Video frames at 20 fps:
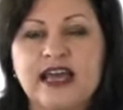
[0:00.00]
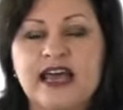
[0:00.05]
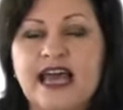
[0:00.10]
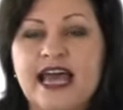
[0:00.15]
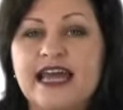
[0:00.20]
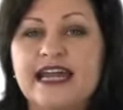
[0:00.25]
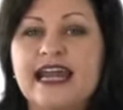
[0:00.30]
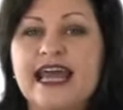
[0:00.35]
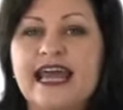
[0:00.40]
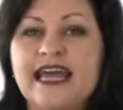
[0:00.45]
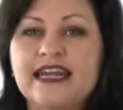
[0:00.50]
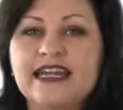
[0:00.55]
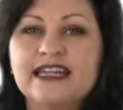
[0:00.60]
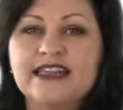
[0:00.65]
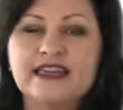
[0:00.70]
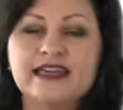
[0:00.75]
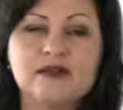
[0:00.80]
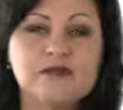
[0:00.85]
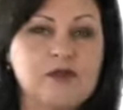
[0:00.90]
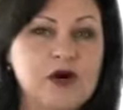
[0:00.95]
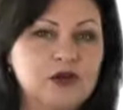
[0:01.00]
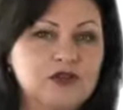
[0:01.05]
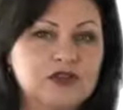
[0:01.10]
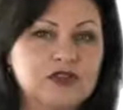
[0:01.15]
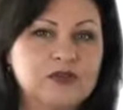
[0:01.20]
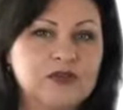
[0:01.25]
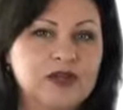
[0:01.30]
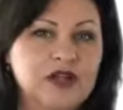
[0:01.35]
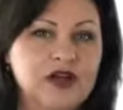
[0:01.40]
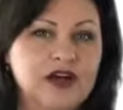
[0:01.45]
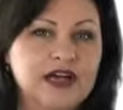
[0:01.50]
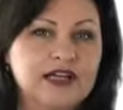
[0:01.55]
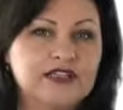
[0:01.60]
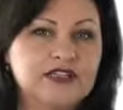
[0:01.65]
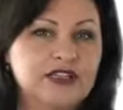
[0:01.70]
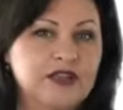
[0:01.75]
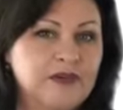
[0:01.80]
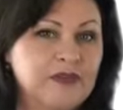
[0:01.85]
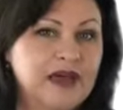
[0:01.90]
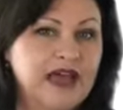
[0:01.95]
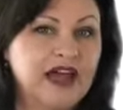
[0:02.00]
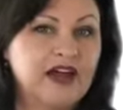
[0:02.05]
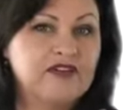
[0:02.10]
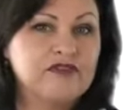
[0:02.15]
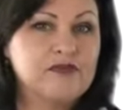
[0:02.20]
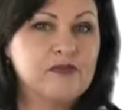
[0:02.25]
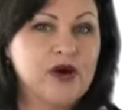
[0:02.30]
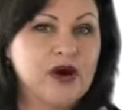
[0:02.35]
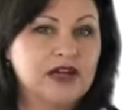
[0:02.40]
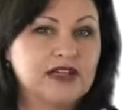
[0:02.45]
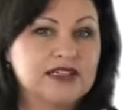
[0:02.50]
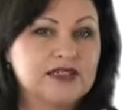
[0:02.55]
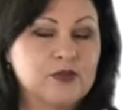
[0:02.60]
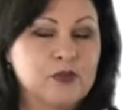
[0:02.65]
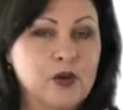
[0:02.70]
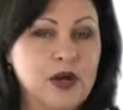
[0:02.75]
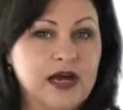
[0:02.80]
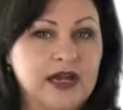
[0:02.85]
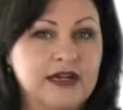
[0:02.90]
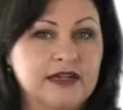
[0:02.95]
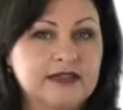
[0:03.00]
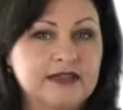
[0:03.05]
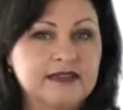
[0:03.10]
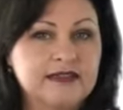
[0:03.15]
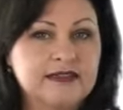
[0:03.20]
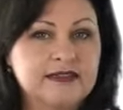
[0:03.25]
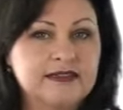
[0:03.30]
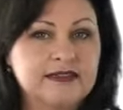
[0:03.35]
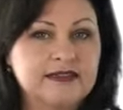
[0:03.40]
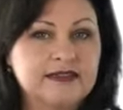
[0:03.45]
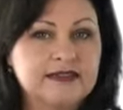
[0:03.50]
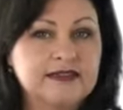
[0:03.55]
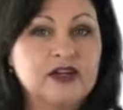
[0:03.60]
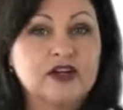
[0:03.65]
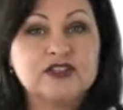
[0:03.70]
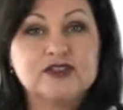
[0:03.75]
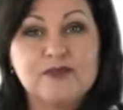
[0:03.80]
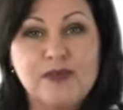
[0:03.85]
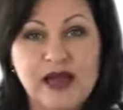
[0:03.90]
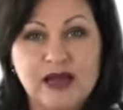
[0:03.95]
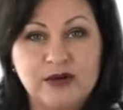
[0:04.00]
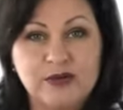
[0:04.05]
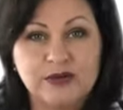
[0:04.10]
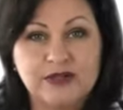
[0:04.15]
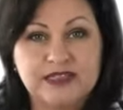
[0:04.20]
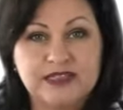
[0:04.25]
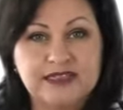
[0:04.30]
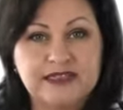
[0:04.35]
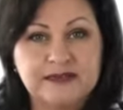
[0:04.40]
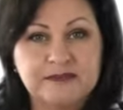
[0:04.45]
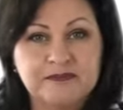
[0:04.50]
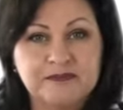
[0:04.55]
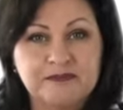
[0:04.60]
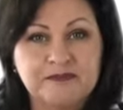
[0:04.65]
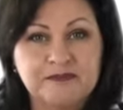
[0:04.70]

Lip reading: and anything multiplied to the power of -1 goes backwards.